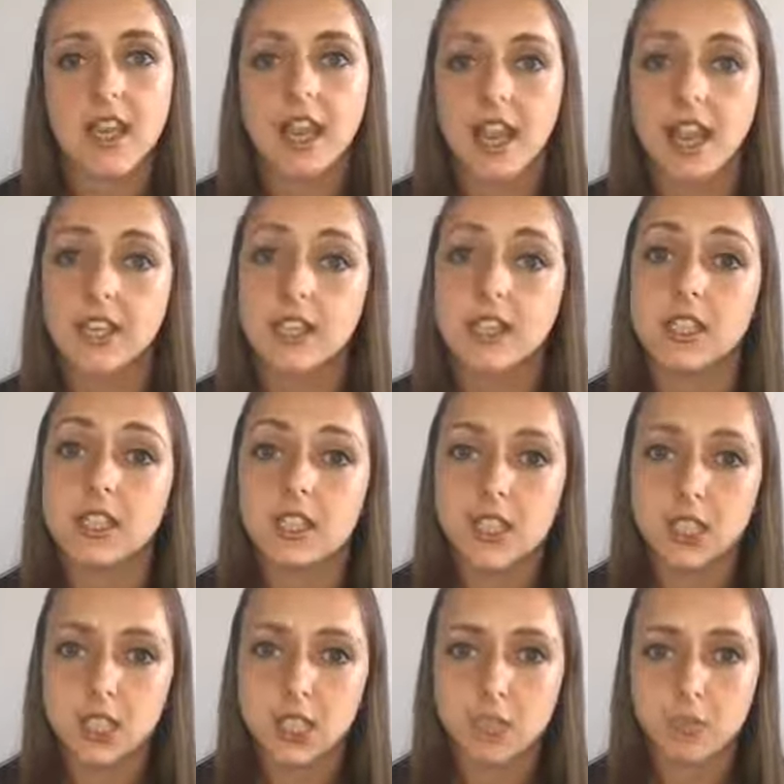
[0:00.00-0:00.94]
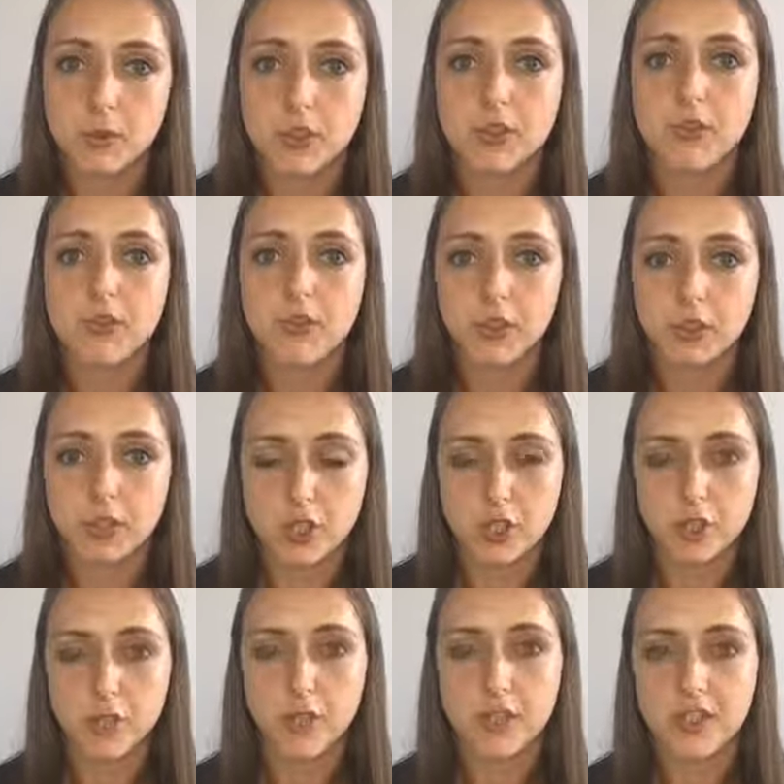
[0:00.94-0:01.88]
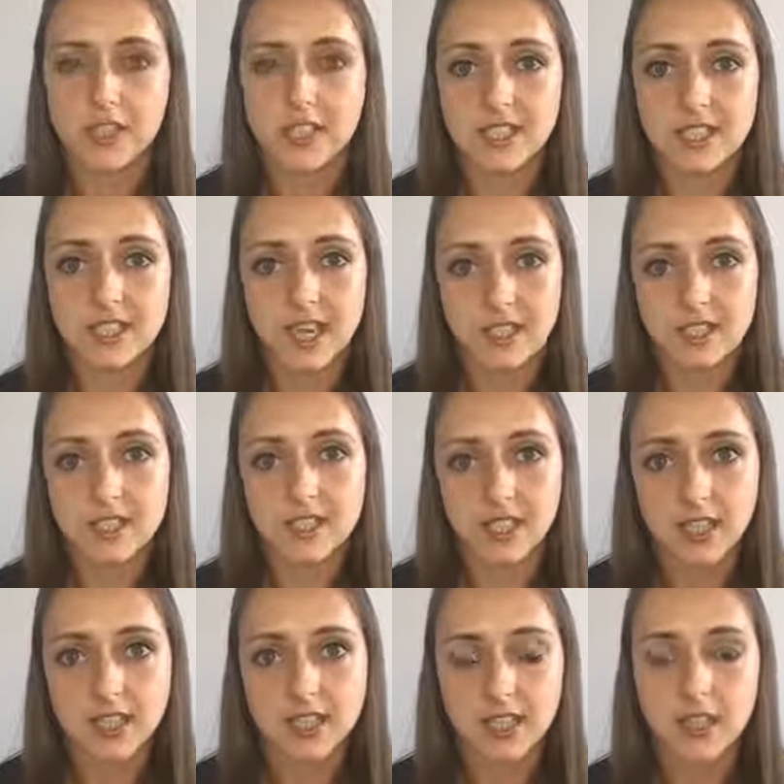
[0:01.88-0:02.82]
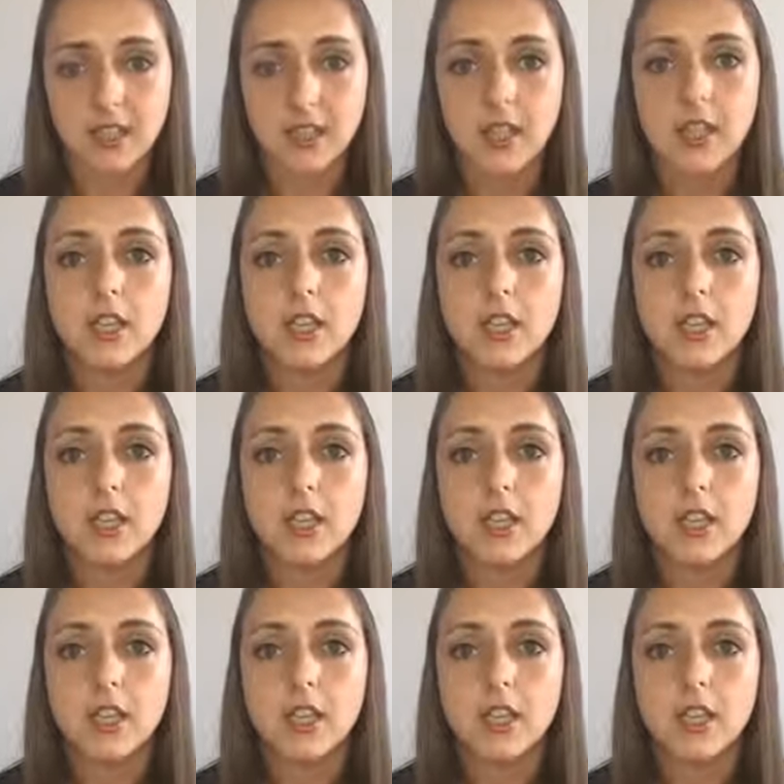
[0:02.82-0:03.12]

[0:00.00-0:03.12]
and continuous functional fitness test data.